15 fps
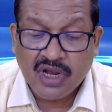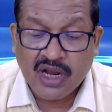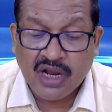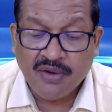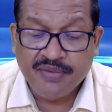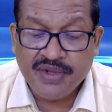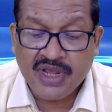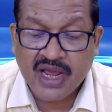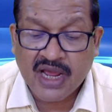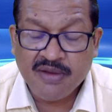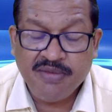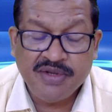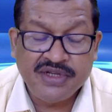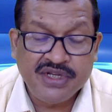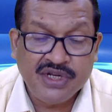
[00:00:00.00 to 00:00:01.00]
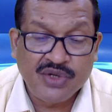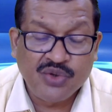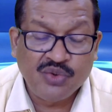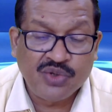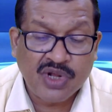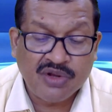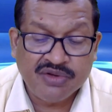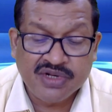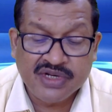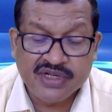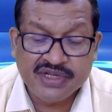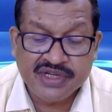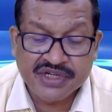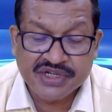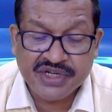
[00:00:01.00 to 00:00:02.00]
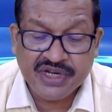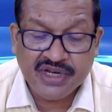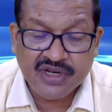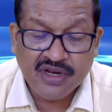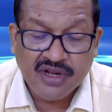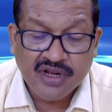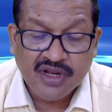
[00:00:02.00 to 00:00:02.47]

of the IBC 2016.